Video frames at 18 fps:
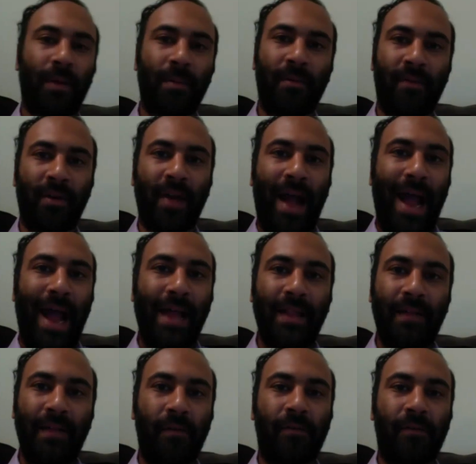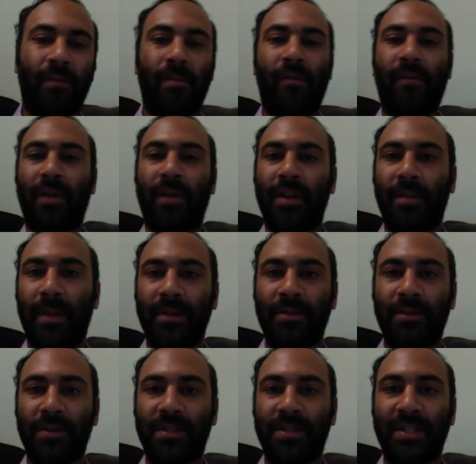a very high level, from a
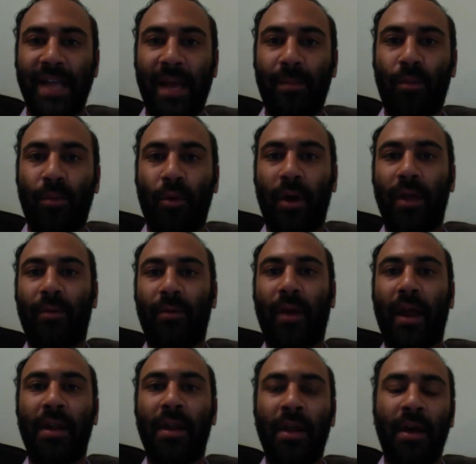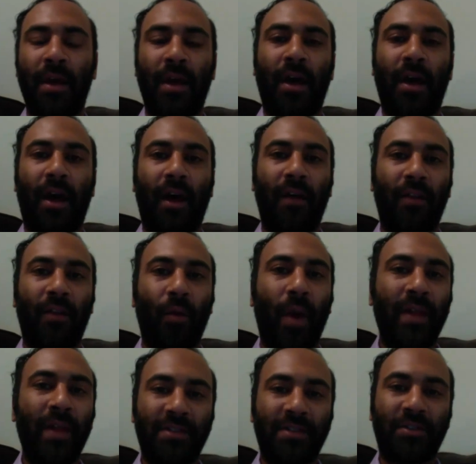fundamental standpoint, right? The
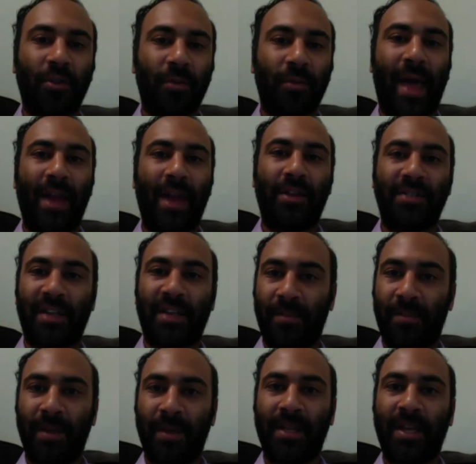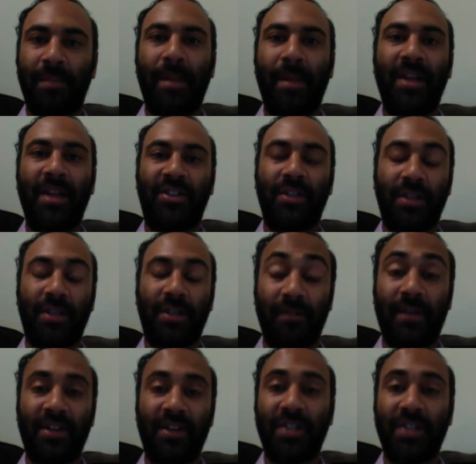way that solar panels have been
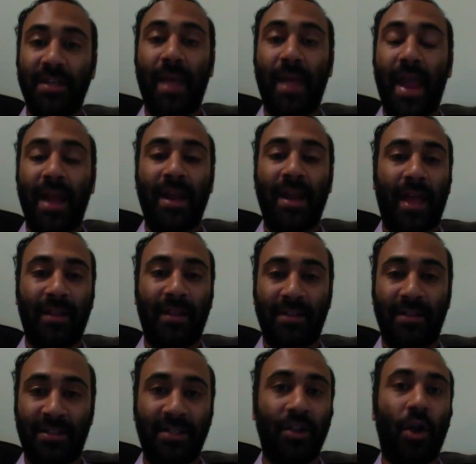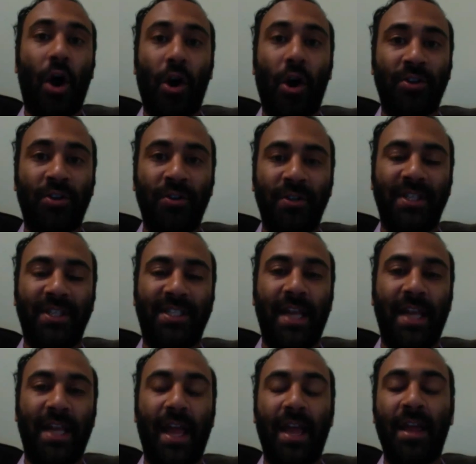conventionally made and still are to this
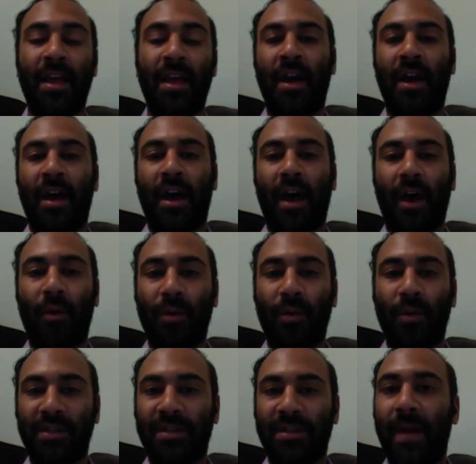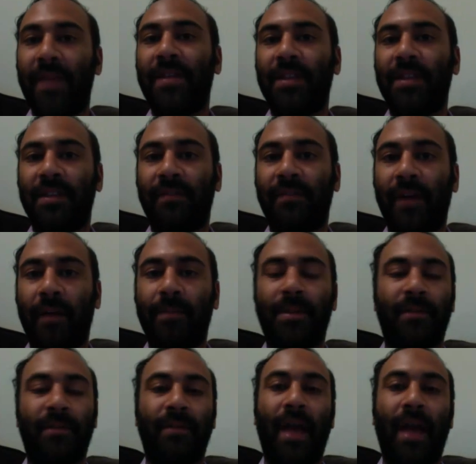day was a method
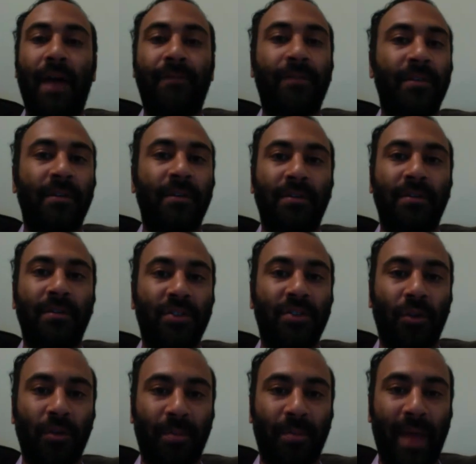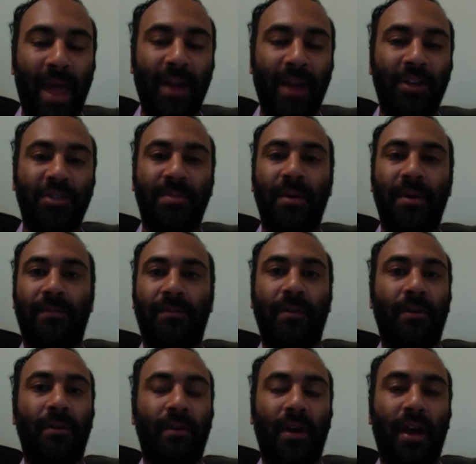developed not for solar panels but
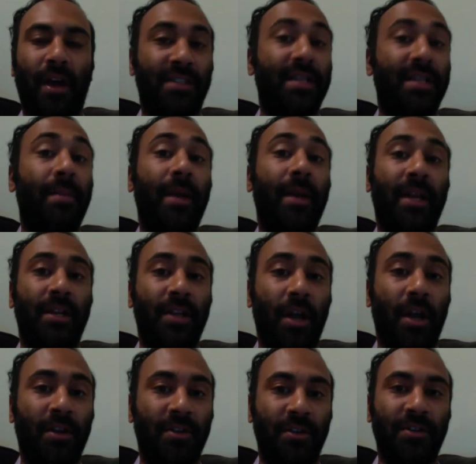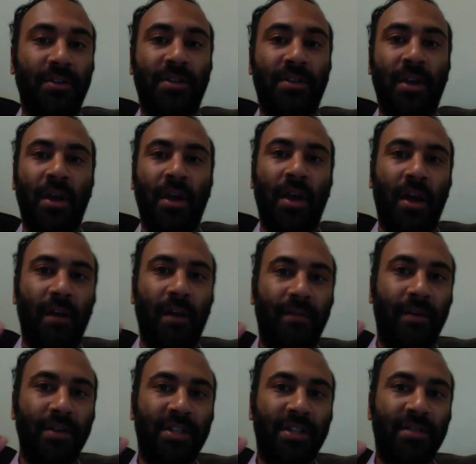for semiconductors.
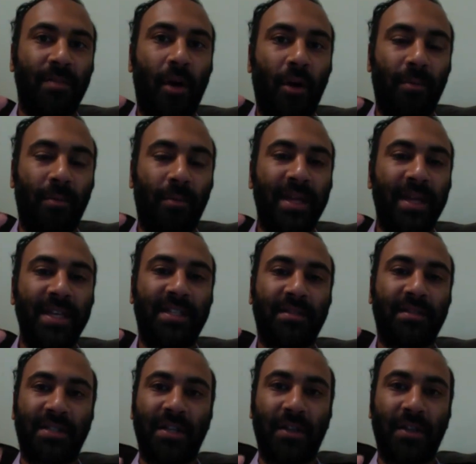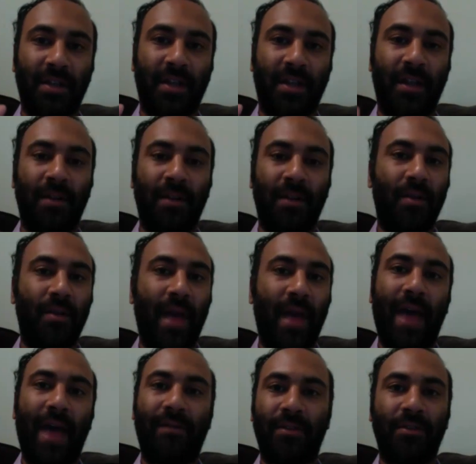Very small piece of silicon that you
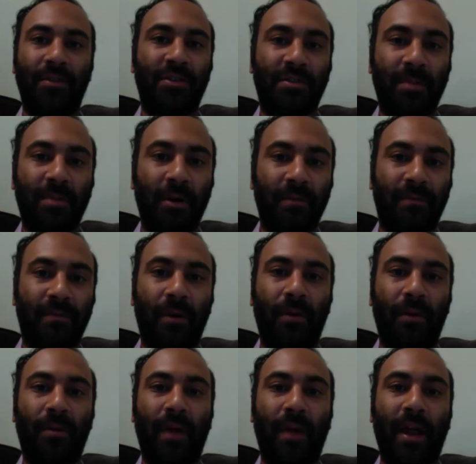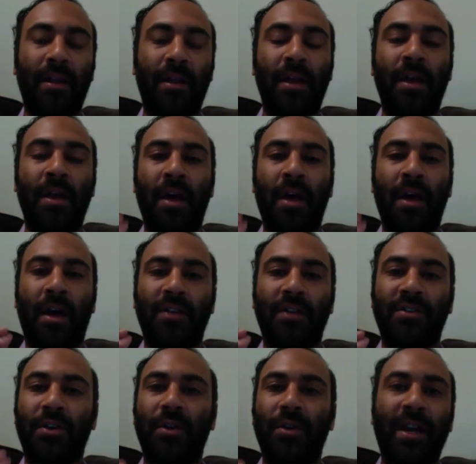have in your smartphone, right?
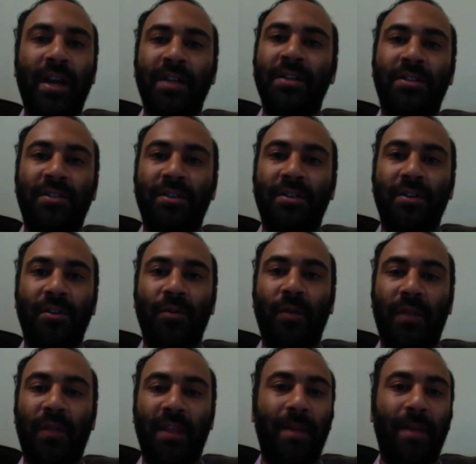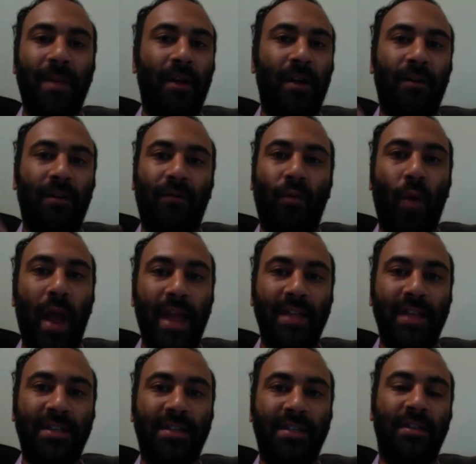So you're not concerned with the amount of
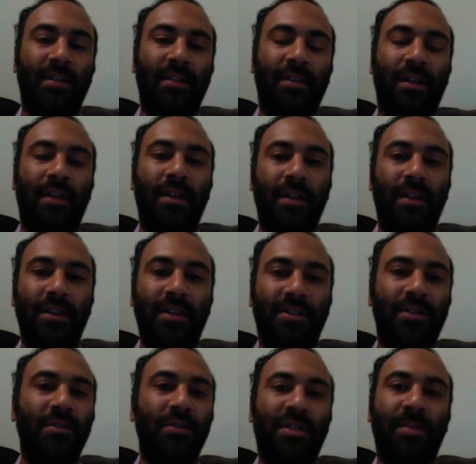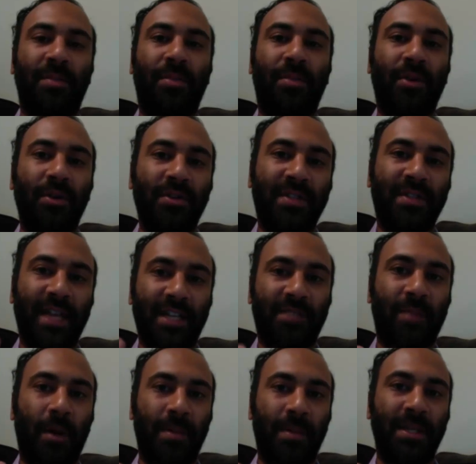waste that is used to produce that
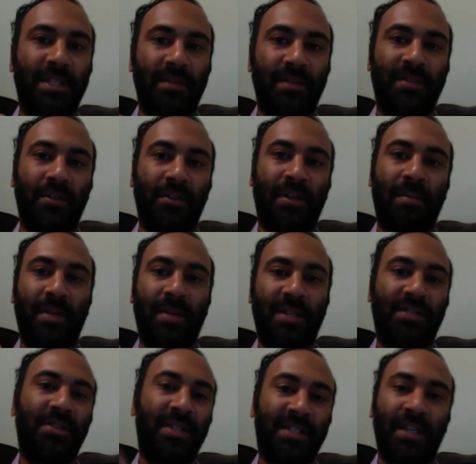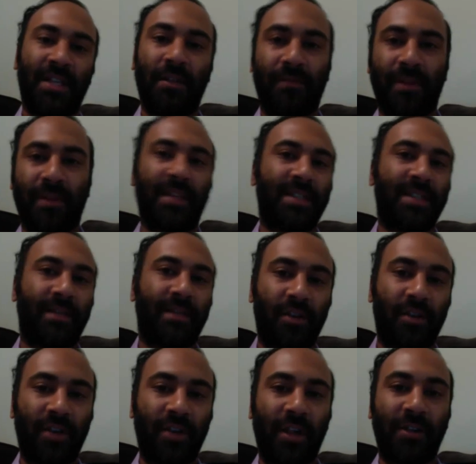small piece of silicon because you could sell it for like
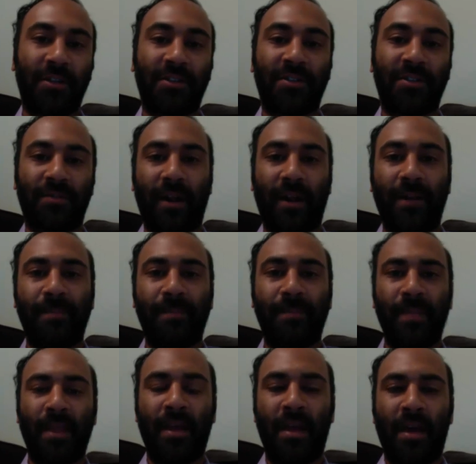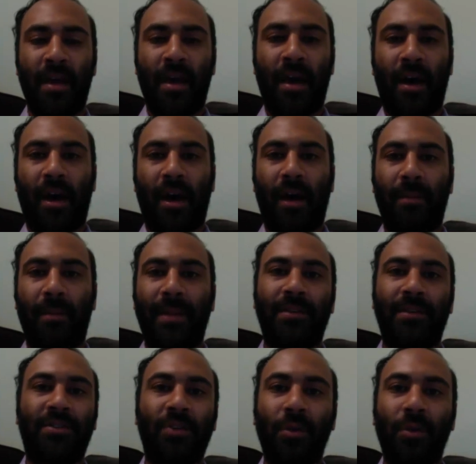$700, right?
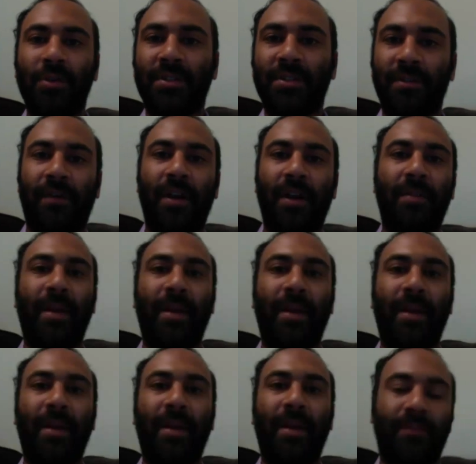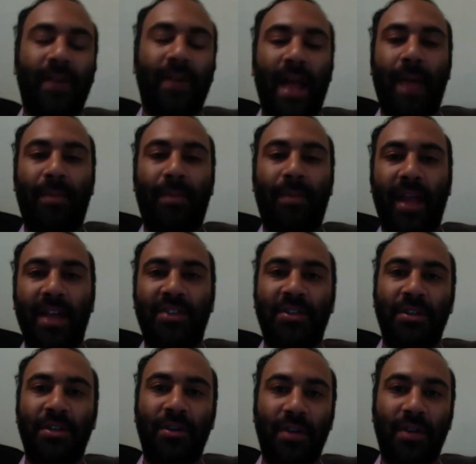Now, solar is a fundamentally different
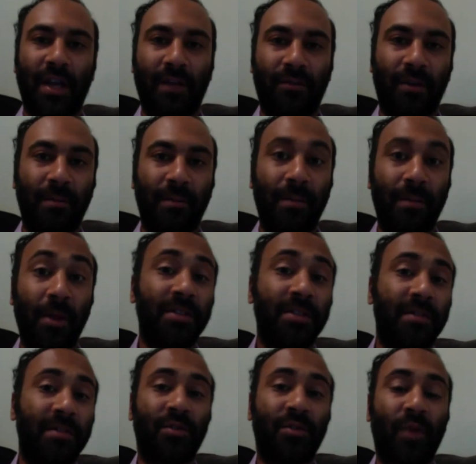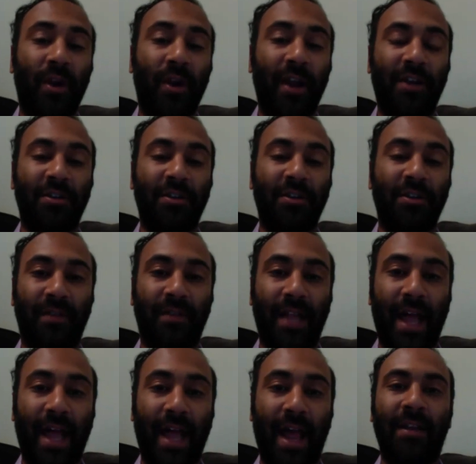application. You're covering millions of square acres of
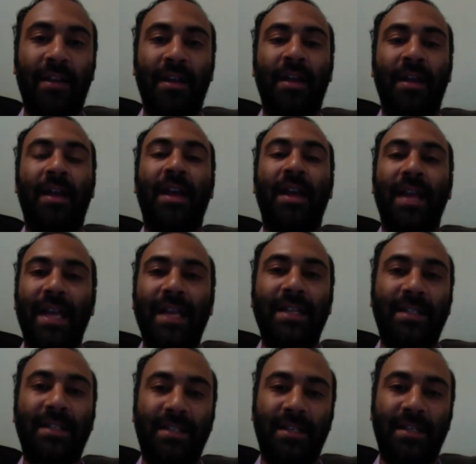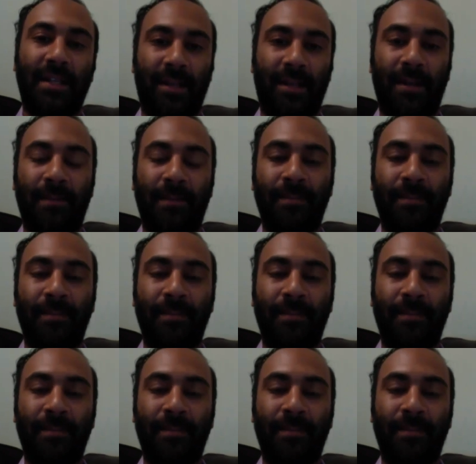land in silicon,